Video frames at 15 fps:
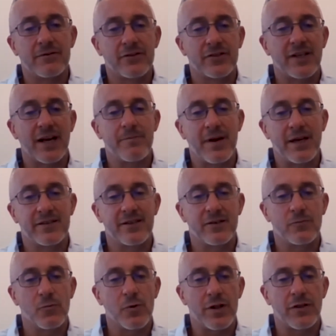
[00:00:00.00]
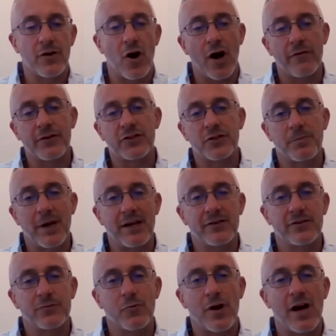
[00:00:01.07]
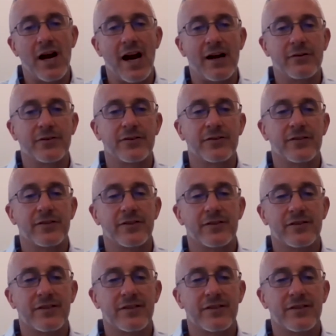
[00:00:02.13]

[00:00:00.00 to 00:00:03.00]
segmented with office space, warehouse,